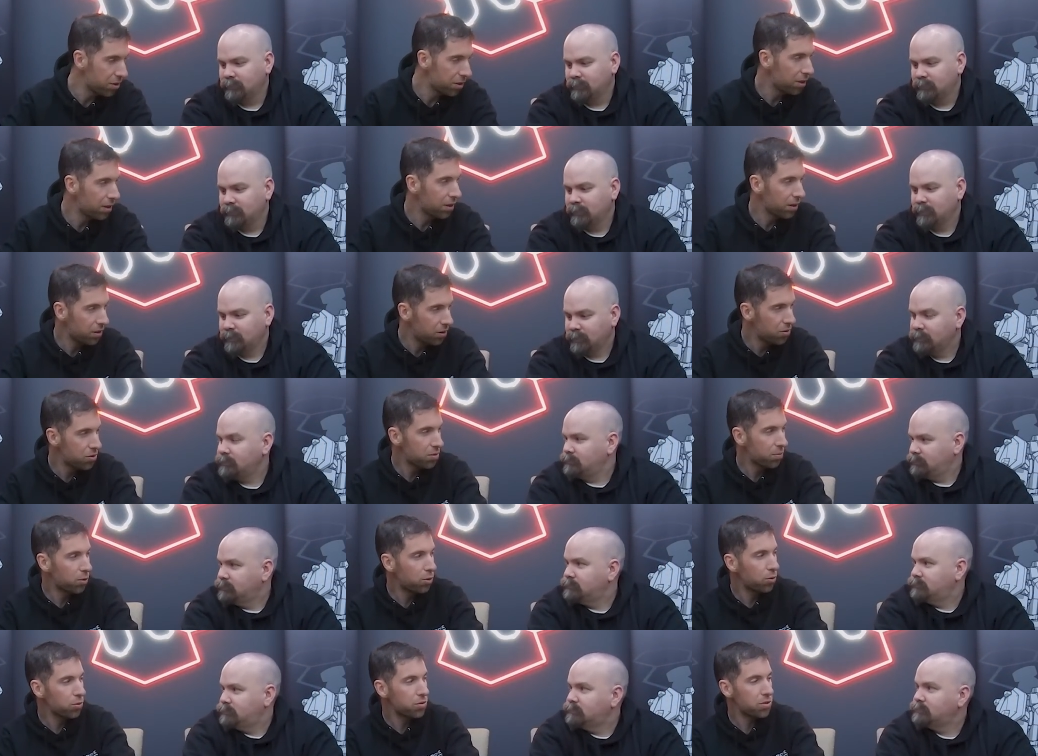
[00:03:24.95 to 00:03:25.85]
Speaker 1: So, you know, you do
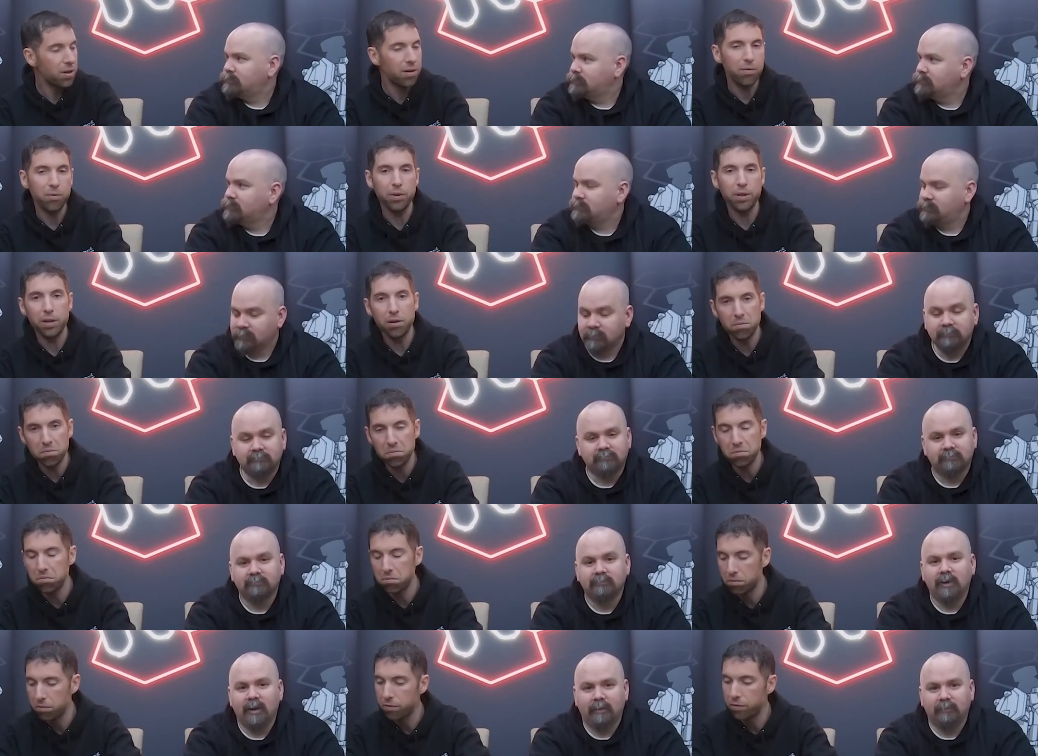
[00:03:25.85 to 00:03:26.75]
some cool stuff with it.
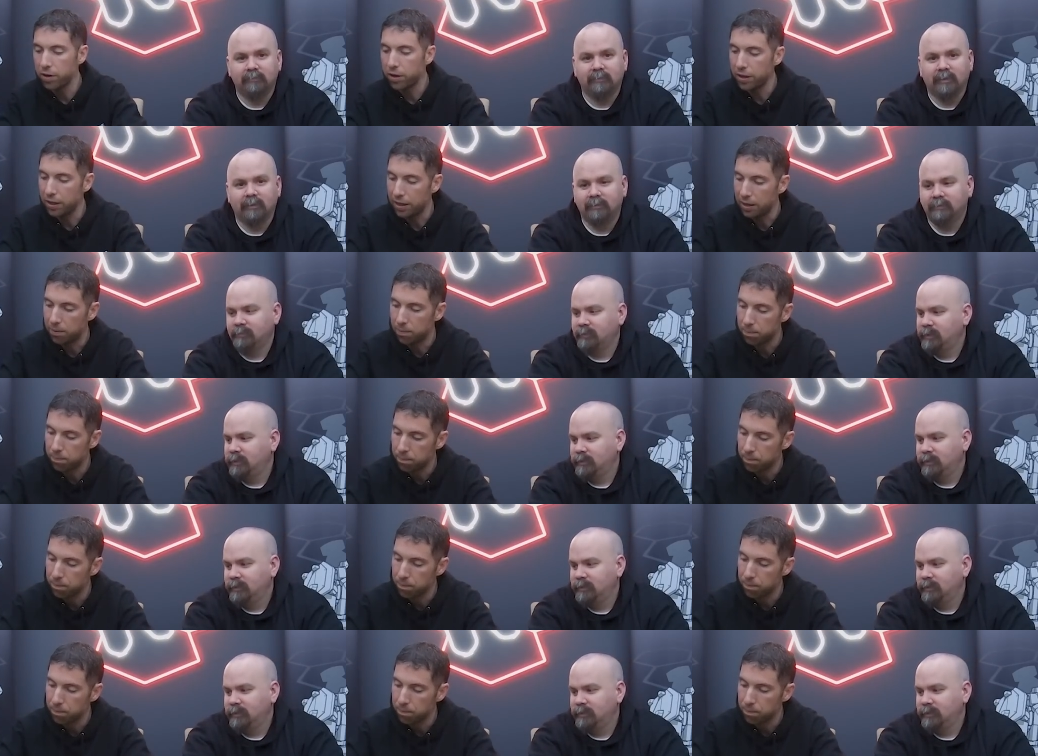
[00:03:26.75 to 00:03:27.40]
Yeah. Very neat.